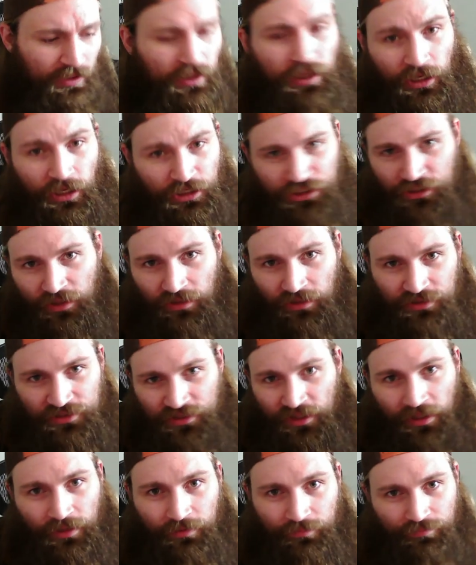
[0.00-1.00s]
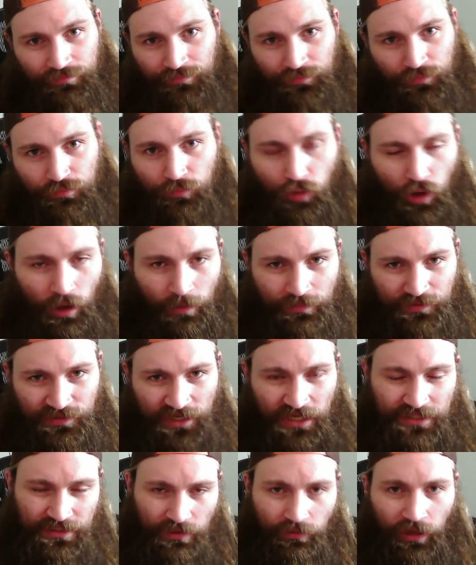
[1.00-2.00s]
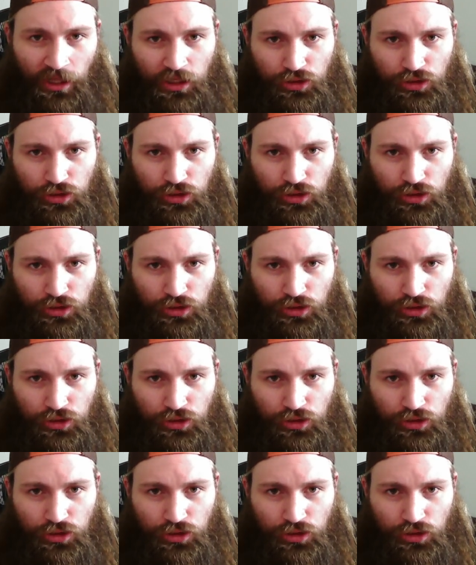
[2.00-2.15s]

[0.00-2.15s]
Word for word: I just, I just think Merab's takedown